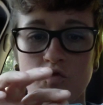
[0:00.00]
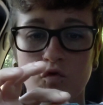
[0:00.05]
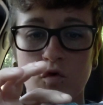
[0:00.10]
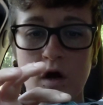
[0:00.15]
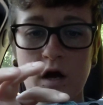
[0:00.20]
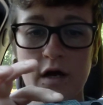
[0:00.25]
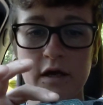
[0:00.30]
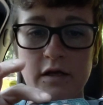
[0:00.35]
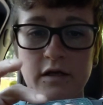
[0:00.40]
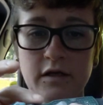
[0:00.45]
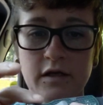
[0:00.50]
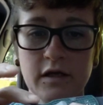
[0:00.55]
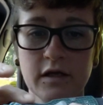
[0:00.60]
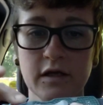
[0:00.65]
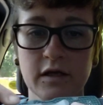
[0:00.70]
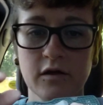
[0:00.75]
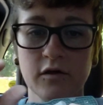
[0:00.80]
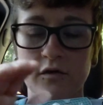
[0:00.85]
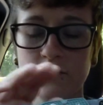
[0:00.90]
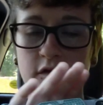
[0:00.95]

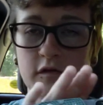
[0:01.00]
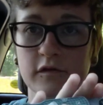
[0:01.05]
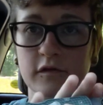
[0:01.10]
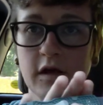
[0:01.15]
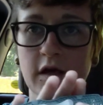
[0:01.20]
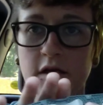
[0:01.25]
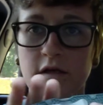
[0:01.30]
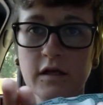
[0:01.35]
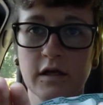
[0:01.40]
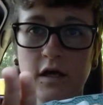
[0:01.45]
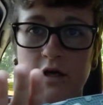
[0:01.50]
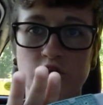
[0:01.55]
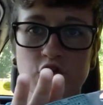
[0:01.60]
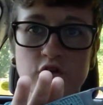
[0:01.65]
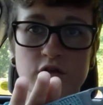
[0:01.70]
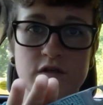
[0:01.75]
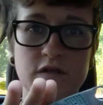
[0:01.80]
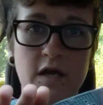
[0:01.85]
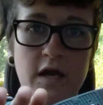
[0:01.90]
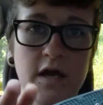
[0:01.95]
grinding or the sanding, I
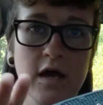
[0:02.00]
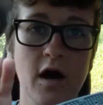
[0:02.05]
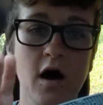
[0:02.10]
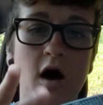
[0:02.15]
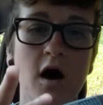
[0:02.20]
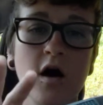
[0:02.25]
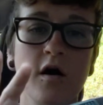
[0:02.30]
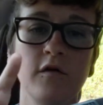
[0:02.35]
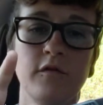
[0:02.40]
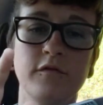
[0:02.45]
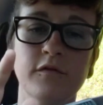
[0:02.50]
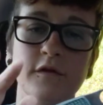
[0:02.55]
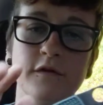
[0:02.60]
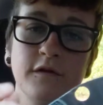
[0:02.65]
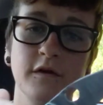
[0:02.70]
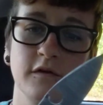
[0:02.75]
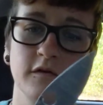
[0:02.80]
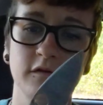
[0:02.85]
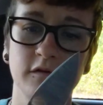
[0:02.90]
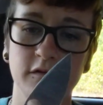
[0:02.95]
should say, of
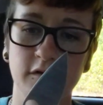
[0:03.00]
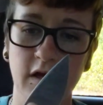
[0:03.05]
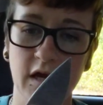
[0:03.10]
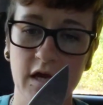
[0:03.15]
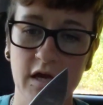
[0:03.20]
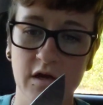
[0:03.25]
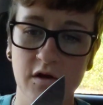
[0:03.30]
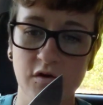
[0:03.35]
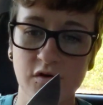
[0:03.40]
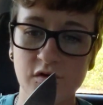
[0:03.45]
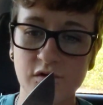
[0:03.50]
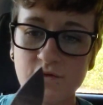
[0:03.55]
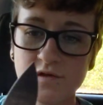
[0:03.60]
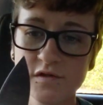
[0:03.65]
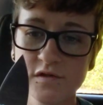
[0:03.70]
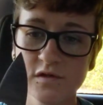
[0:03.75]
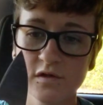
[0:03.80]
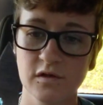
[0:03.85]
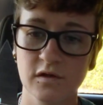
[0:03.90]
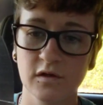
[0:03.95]
the
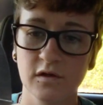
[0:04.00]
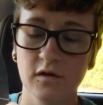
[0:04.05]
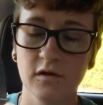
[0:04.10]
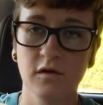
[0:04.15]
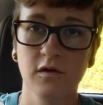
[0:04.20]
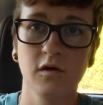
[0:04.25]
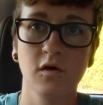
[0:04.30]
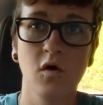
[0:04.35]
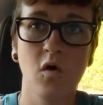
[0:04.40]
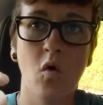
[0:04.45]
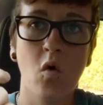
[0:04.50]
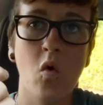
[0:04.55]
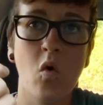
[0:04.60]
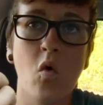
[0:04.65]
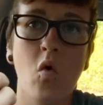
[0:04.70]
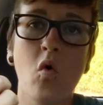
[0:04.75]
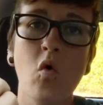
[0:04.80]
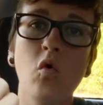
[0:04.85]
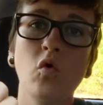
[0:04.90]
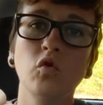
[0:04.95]
scales.
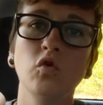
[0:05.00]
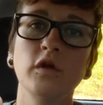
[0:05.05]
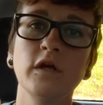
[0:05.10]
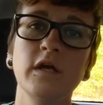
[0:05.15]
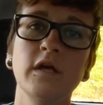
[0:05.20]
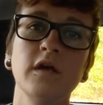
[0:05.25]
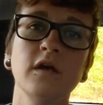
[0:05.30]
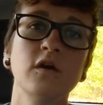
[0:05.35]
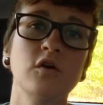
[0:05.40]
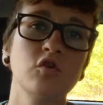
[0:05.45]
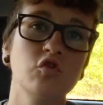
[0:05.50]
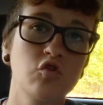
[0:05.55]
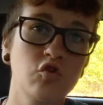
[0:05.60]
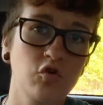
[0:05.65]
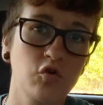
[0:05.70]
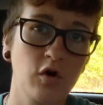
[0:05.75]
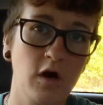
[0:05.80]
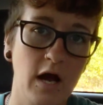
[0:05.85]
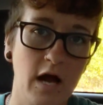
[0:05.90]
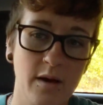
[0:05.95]
Holy
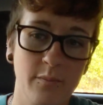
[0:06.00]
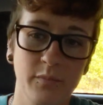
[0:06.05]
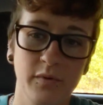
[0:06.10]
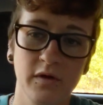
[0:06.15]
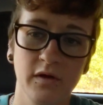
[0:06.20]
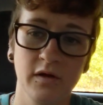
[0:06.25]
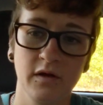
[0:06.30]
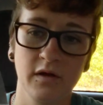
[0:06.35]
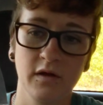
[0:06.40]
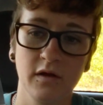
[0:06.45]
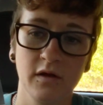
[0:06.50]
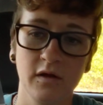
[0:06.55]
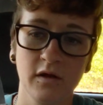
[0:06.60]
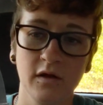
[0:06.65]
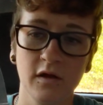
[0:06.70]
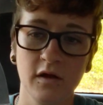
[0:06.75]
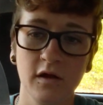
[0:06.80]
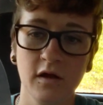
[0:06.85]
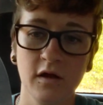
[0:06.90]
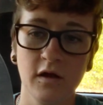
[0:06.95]
crap.
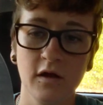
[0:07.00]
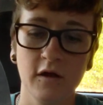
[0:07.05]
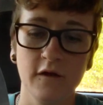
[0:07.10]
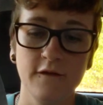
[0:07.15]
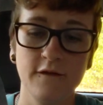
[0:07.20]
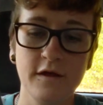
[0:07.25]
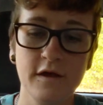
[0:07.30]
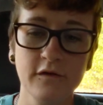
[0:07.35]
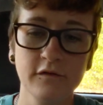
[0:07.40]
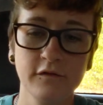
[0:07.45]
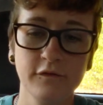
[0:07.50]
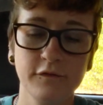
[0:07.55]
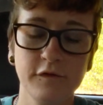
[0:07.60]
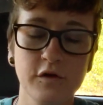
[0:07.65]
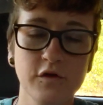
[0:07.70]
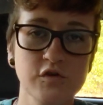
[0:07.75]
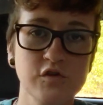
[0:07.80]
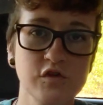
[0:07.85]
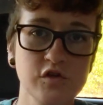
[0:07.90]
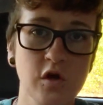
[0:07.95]
This
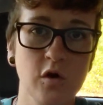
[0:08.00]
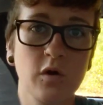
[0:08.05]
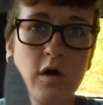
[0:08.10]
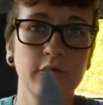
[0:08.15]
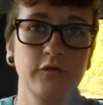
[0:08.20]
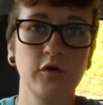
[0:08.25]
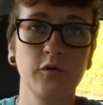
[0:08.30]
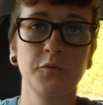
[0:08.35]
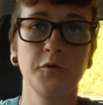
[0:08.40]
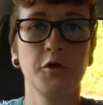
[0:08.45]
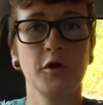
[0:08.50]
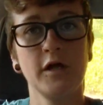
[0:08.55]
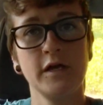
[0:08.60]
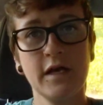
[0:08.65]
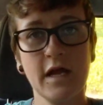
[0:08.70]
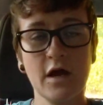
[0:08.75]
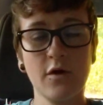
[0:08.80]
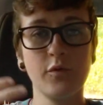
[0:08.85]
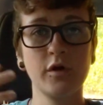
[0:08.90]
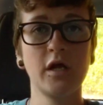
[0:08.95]
feels so comfortable. And
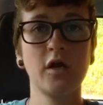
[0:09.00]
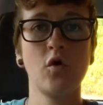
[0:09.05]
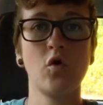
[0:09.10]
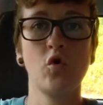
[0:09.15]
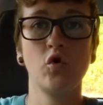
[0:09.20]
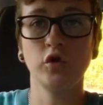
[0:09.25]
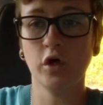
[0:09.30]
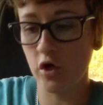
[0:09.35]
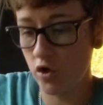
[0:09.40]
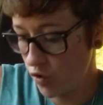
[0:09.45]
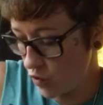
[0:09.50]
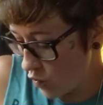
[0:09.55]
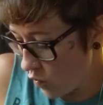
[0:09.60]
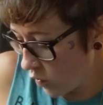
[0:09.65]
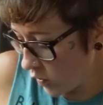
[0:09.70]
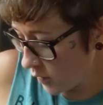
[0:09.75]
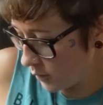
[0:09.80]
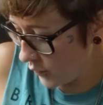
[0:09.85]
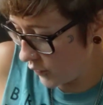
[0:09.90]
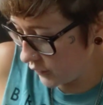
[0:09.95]
now when I hold a
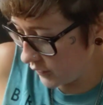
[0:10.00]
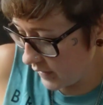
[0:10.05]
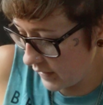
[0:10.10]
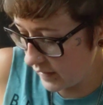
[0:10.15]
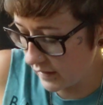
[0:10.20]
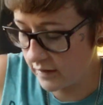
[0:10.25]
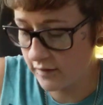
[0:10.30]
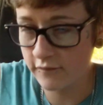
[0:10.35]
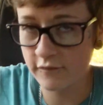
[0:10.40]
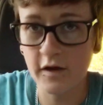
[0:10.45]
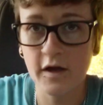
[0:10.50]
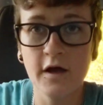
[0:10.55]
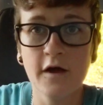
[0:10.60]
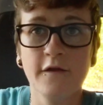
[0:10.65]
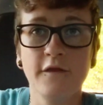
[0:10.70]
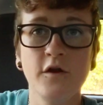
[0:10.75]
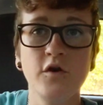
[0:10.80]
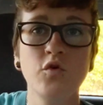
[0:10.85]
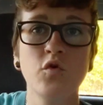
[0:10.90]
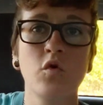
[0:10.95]
normal native,
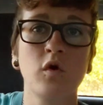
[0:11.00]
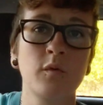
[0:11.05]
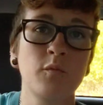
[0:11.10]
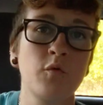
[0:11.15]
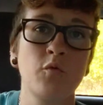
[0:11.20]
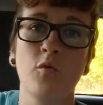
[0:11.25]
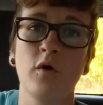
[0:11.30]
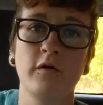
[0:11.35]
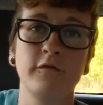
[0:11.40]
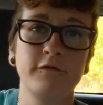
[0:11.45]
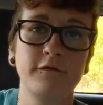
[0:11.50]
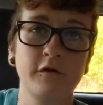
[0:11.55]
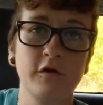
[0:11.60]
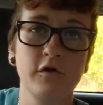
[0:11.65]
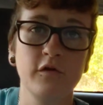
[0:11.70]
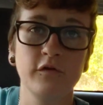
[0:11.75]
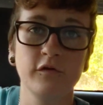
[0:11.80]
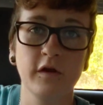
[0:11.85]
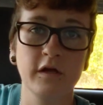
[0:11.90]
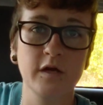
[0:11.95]
the normal one
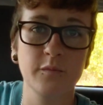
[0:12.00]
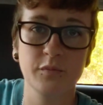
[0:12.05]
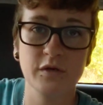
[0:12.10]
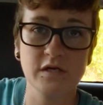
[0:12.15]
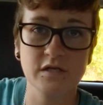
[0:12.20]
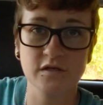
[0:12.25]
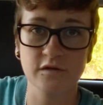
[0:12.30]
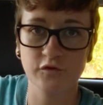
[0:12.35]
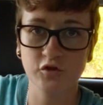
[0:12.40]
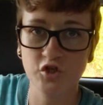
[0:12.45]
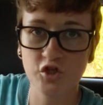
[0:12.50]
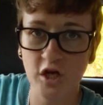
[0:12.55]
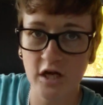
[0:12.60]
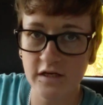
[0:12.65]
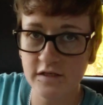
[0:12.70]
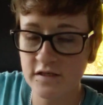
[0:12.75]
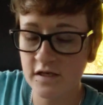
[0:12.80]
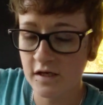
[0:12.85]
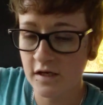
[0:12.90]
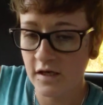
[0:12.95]
feels like a piece of
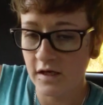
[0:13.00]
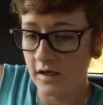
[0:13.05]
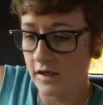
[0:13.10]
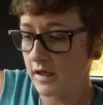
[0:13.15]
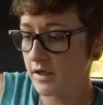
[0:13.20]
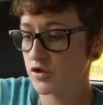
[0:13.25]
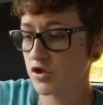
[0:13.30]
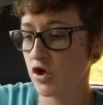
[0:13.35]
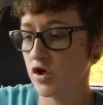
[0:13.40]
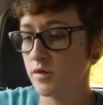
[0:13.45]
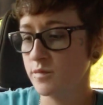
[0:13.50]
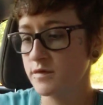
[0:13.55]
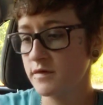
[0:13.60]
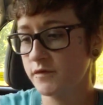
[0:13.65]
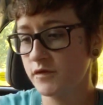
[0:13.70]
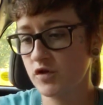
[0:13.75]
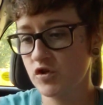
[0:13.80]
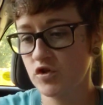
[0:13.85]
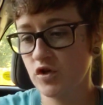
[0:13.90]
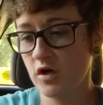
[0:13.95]
shit in terms
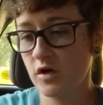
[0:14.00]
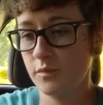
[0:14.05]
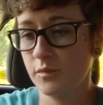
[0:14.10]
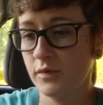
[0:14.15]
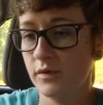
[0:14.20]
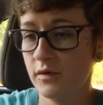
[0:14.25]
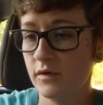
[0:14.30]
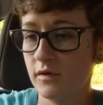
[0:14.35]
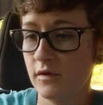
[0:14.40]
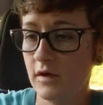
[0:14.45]
of the sharp